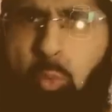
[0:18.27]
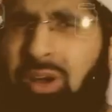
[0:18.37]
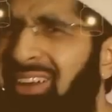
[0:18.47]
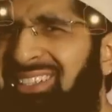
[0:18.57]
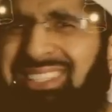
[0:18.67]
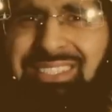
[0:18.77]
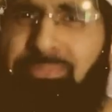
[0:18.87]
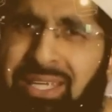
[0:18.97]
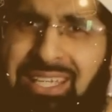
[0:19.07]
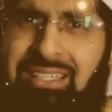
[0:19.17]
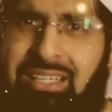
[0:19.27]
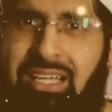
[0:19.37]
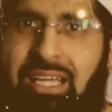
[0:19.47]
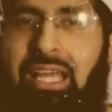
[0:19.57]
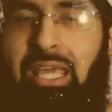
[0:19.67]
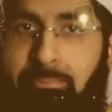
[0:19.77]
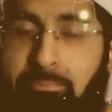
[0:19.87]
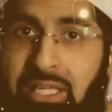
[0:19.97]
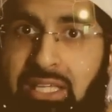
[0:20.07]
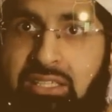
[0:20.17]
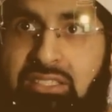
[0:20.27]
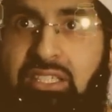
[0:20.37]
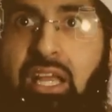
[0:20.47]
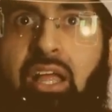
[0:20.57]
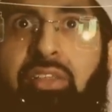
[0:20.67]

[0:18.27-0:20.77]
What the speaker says: What does this mean? It means